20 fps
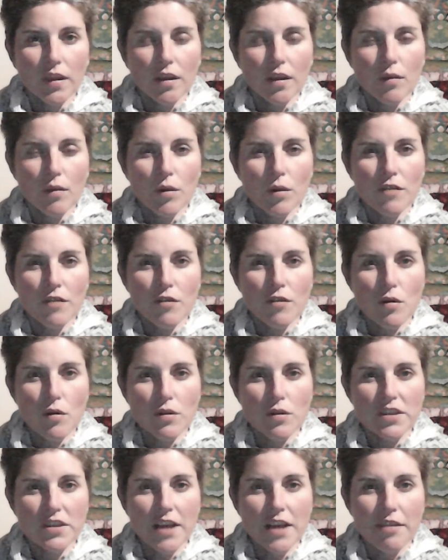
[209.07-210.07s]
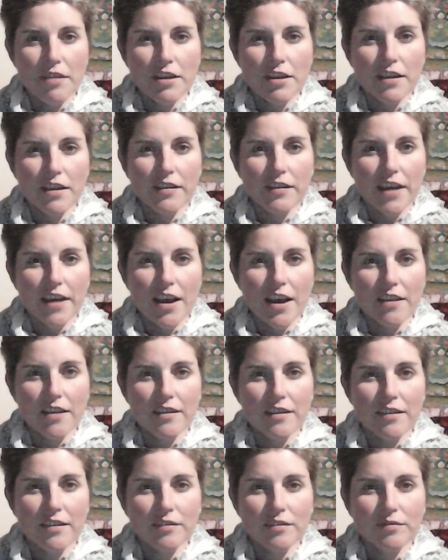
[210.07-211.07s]
When, of course, nothing is
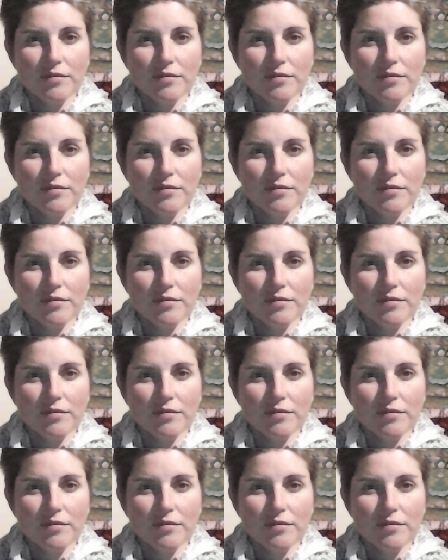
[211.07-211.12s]
ours.